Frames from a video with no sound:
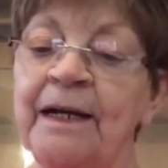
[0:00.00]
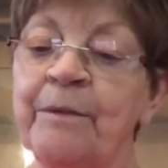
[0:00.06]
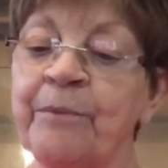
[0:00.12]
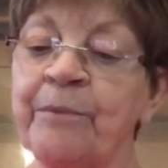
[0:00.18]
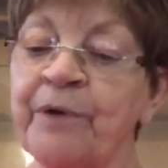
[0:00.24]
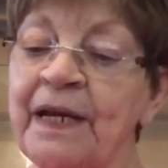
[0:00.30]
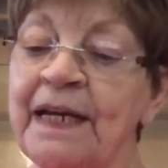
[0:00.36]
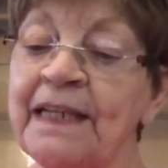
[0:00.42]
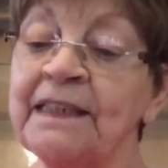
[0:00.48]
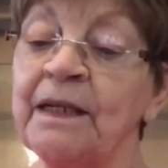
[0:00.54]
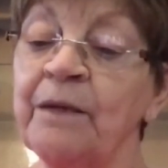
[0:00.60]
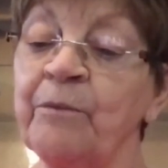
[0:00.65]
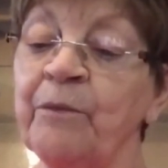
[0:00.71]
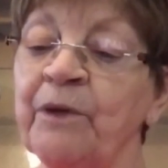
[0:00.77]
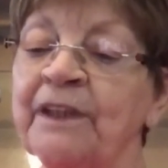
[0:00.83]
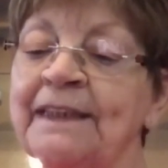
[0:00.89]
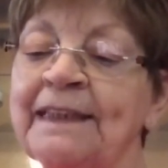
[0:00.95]
Praise
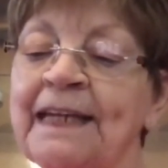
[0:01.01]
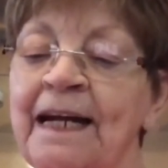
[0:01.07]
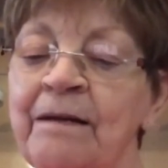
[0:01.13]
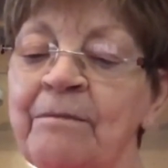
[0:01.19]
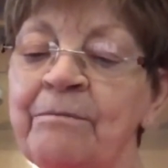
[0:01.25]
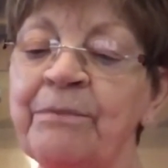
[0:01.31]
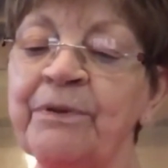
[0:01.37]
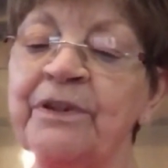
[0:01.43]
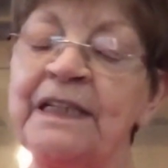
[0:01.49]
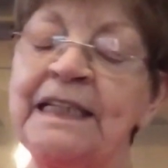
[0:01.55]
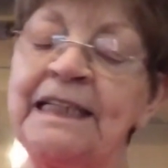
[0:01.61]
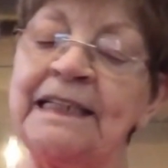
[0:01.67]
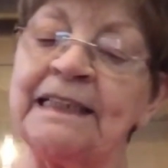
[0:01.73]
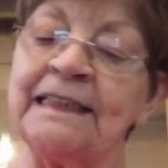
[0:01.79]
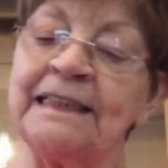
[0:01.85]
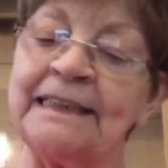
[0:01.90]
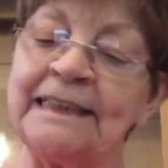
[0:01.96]
him with
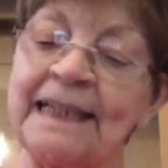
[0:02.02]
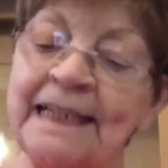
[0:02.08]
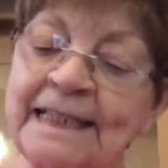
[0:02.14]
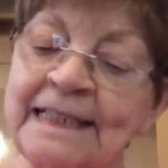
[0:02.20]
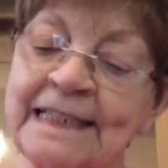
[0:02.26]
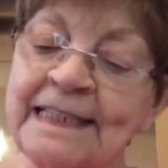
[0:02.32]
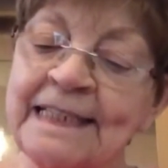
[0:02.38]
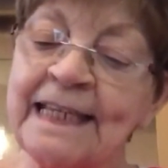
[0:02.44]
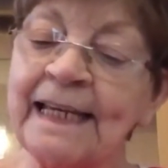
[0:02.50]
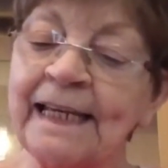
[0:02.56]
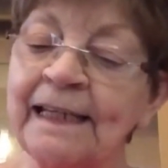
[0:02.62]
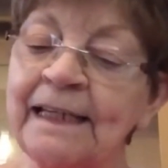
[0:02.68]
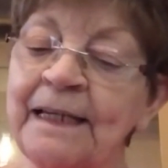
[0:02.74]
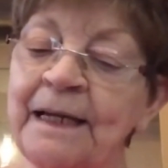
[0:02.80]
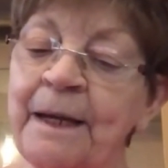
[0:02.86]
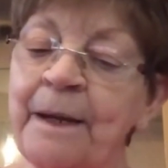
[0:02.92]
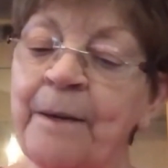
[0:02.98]
tambourine and
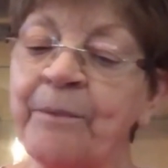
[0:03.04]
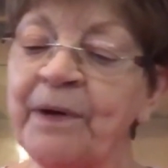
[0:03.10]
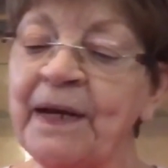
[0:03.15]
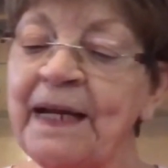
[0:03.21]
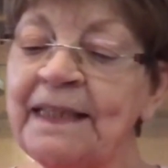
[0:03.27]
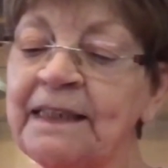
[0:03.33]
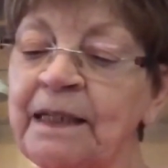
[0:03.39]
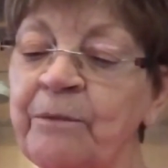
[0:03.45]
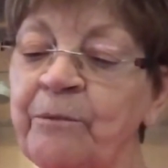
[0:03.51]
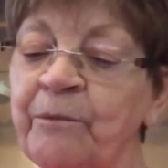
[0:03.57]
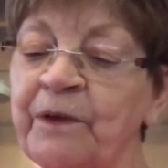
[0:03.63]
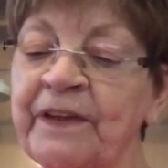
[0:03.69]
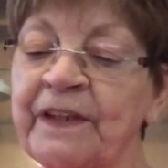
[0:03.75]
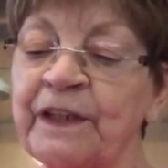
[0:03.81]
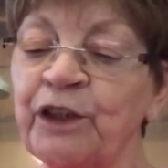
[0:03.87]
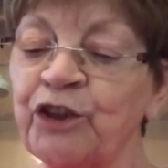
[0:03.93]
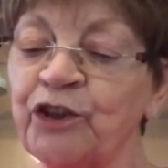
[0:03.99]
dancing. Praise him
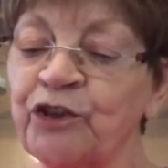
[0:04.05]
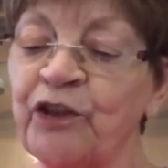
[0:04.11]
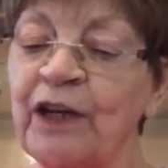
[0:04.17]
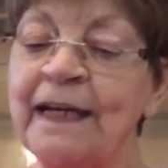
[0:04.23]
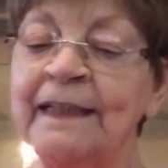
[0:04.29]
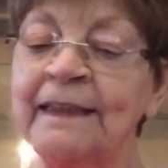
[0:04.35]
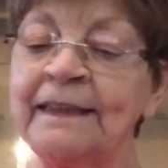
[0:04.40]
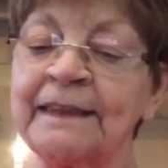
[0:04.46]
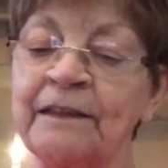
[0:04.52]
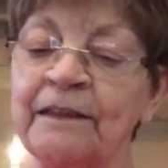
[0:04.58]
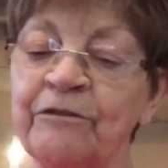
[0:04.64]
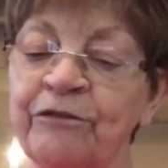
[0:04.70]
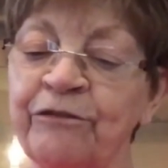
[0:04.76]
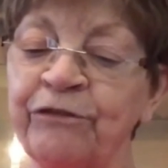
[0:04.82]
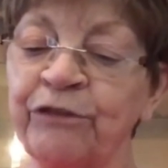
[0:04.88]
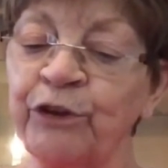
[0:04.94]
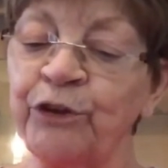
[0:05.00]
with the strings
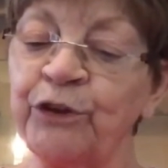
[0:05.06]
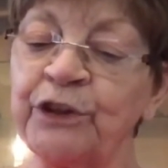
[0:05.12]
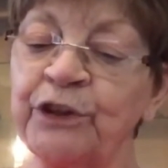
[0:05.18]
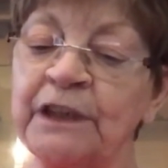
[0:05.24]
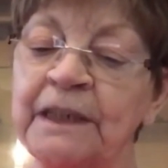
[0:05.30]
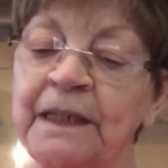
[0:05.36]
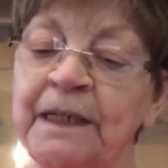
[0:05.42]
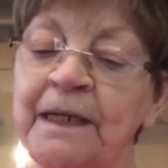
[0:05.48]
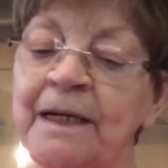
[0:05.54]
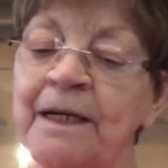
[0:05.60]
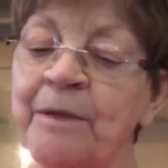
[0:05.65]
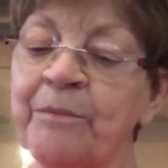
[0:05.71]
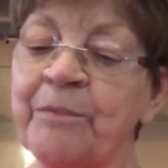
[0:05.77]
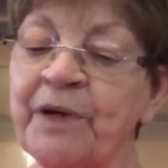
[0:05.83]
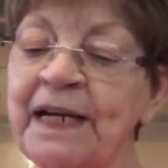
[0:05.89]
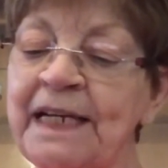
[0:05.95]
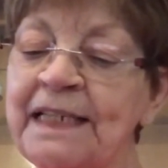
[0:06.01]
and flute.
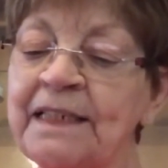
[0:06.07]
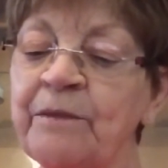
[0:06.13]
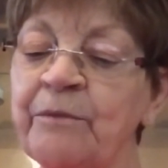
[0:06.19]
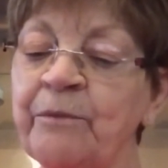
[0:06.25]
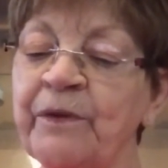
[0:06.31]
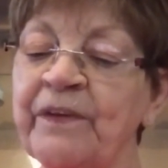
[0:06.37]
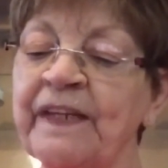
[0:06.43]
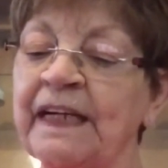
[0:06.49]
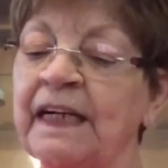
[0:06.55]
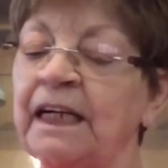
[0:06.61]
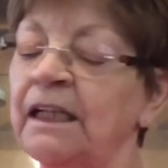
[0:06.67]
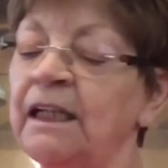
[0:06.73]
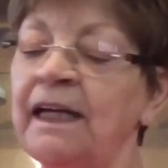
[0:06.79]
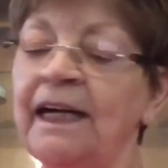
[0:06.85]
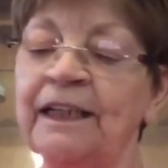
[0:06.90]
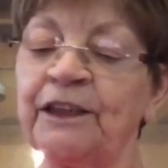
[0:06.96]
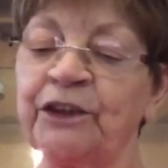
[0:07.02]
Praise him with the
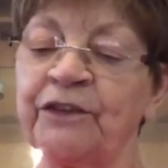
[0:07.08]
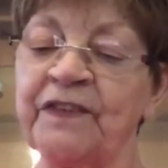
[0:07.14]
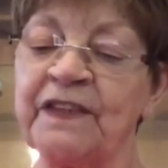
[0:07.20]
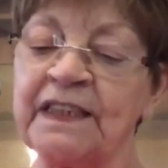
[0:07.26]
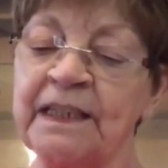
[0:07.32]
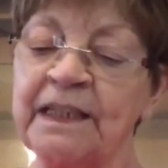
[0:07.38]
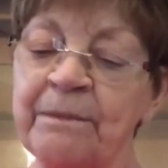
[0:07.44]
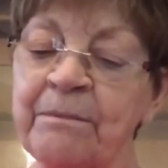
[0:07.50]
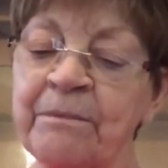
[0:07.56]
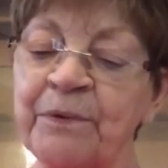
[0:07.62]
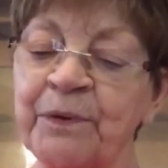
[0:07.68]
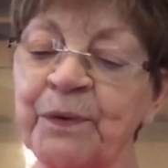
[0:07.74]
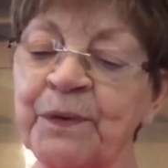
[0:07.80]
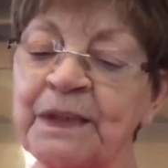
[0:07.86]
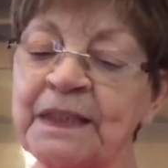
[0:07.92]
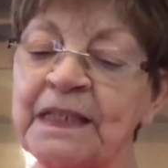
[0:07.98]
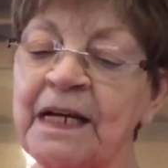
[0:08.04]
clash of
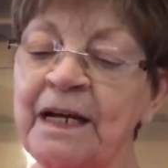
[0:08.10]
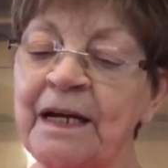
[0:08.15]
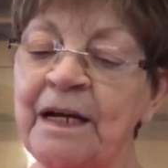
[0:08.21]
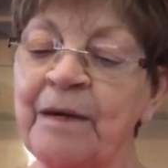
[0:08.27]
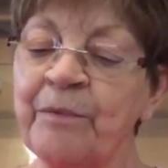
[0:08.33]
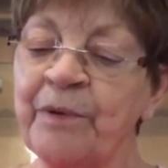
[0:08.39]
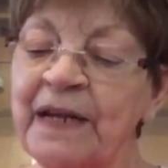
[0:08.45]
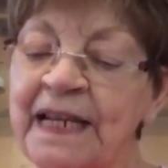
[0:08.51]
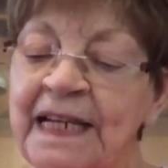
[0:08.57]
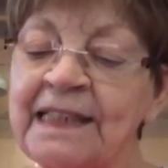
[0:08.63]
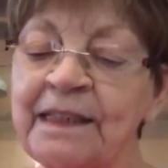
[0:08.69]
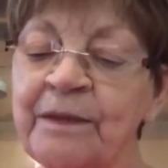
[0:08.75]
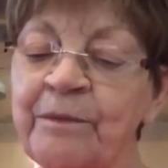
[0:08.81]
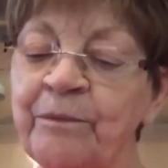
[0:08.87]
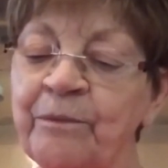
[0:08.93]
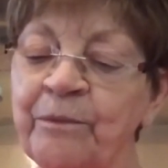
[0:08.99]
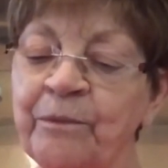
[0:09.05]
cymbals. Praise
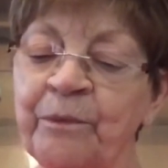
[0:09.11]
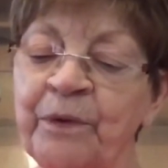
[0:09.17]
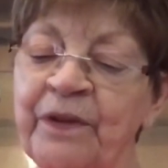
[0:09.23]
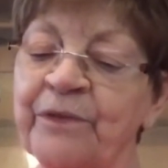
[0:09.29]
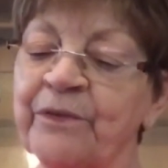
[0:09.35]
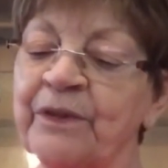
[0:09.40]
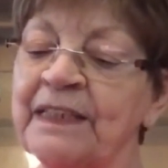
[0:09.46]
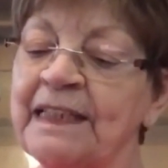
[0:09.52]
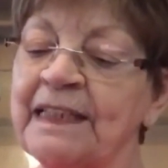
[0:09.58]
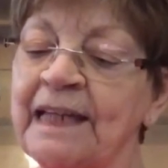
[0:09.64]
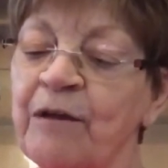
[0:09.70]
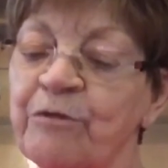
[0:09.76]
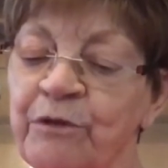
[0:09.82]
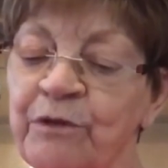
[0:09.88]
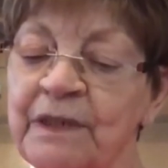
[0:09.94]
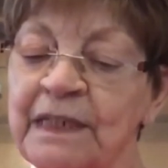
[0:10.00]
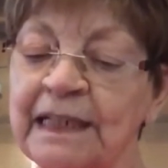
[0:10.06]
him with
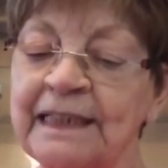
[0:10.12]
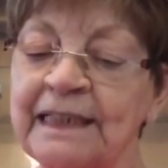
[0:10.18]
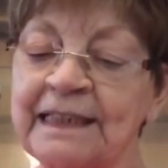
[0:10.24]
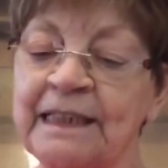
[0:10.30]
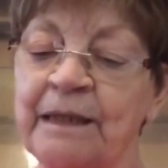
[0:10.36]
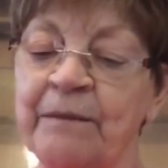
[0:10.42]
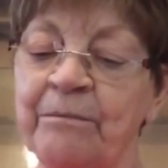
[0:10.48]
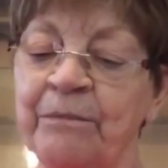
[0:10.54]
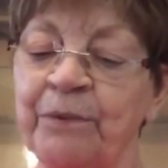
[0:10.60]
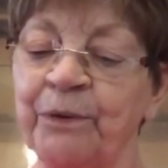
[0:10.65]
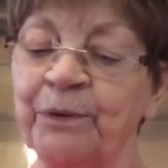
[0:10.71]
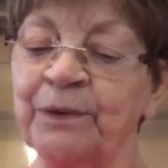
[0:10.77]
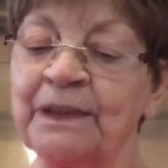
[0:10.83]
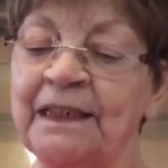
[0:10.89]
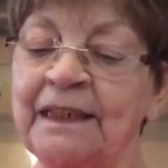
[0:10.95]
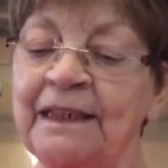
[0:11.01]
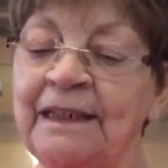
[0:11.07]
resounding
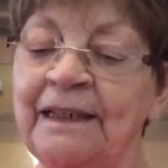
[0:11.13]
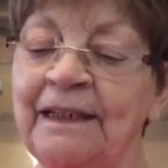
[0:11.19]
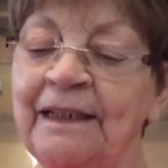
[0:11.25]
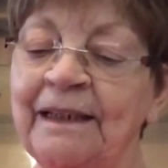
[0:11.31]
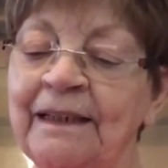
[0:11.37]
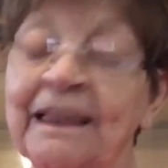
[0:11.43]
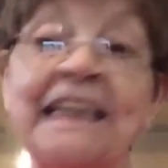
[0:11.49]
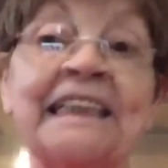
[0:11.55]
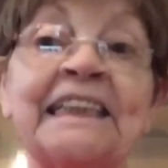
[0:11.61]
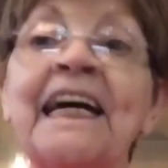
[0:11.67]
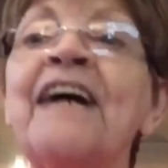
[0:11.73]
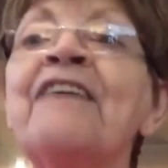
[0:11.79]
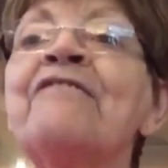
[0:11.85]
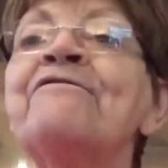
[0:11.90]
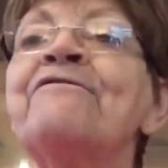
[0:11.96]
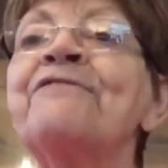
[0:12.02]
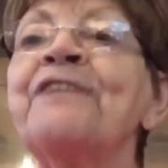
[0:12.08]
cymbals. Let
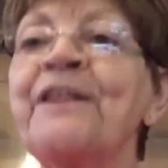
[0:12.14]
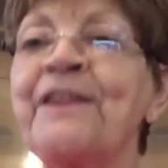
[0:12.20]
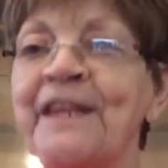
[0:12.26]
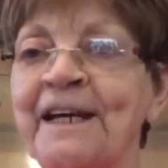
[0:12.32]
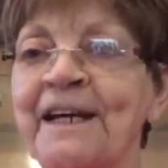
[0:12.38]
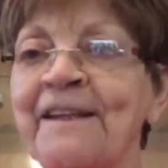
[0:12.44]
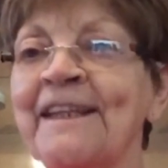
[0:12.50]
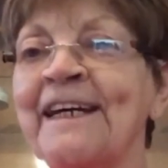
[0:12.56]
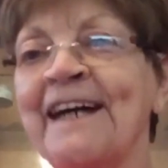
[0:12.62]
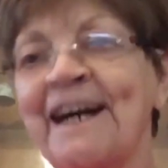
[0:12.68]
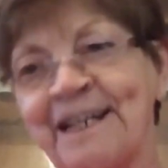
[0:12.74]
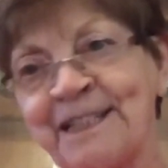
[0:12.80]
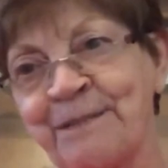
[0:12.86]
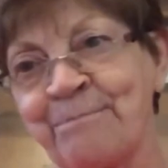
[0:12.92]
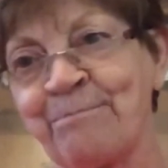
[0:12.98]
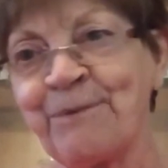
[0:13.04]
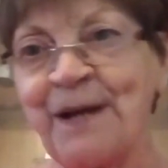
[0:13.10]
everything that
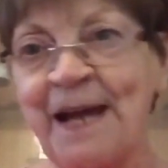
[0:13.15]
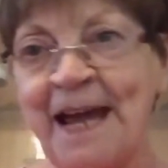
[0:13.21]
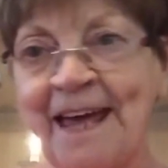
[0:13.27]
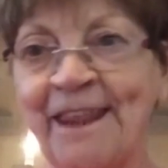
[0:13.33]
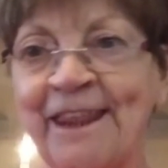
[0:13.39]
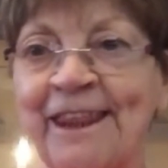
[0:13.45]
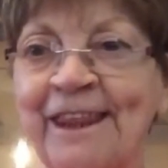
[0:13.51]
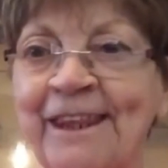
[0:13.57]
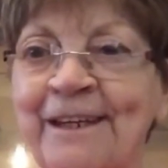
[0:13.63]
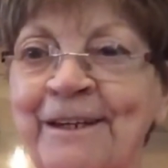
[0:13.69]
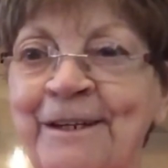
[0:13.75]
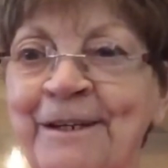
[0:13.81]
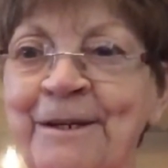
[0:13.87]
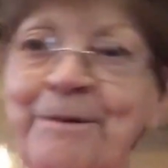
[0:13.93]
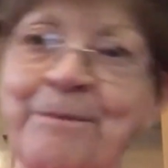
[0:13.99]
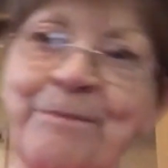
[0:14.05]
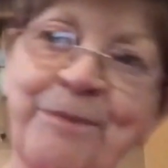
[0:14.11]
has breath
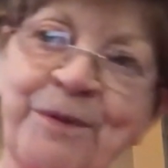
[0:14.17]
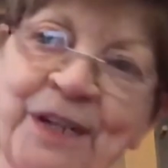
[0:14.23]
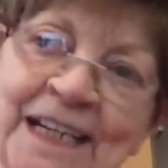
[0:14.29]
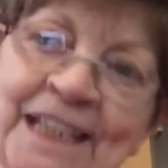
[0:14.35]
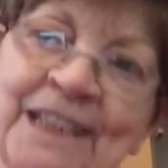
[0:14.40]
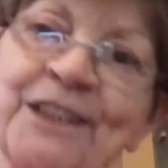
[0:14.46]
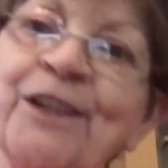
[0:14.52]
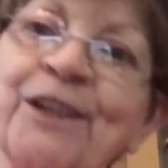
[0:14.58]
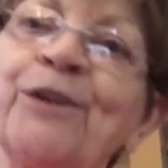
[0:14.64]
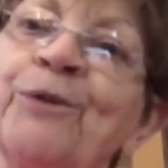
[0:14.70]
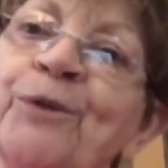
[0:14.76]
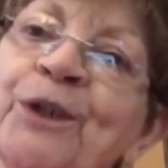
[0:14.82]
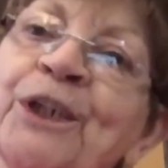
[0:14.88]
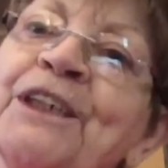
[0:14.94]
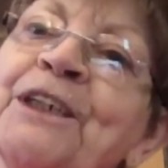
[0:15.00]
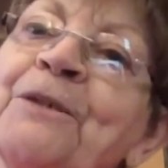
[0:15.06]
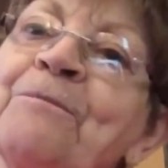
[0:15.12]
praise the
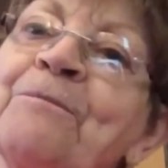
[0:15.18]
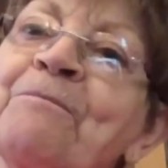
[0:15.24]
Lord.